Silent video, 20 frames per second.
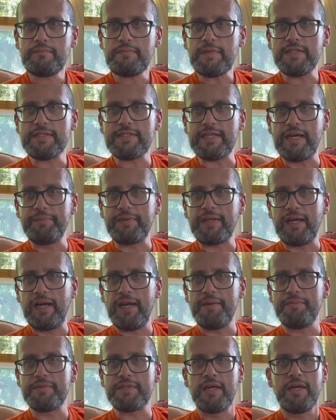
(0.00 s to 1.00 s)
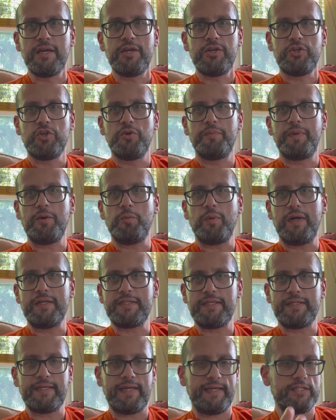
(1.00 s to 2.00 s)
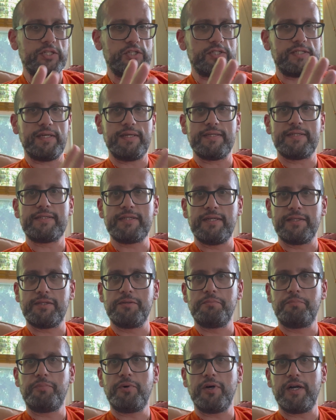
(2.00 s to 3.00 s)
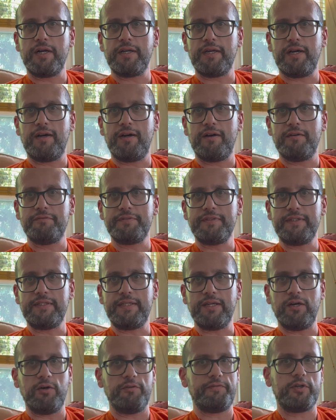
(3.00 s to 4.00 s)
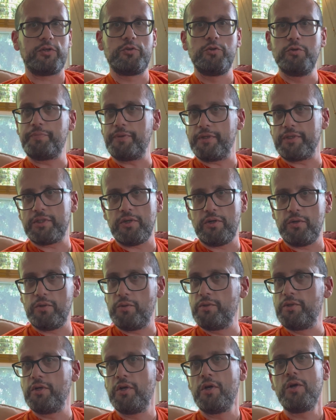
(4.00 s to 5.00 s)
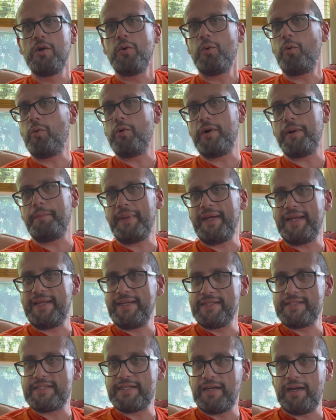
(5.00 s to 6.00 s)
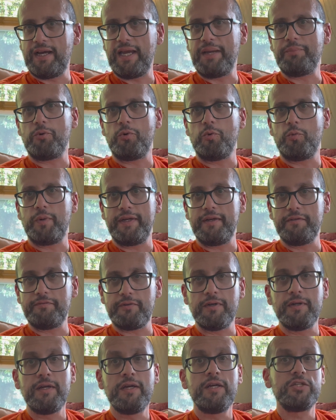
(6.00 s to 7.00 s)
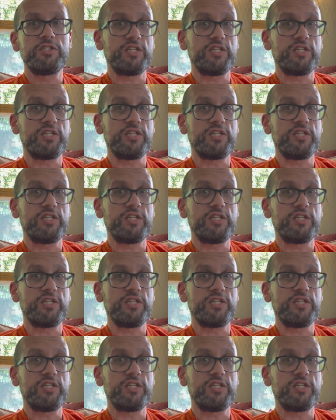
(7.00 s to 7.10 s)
sometimes you may want to take just a certain part of a coupon code or a meeting type or whatever.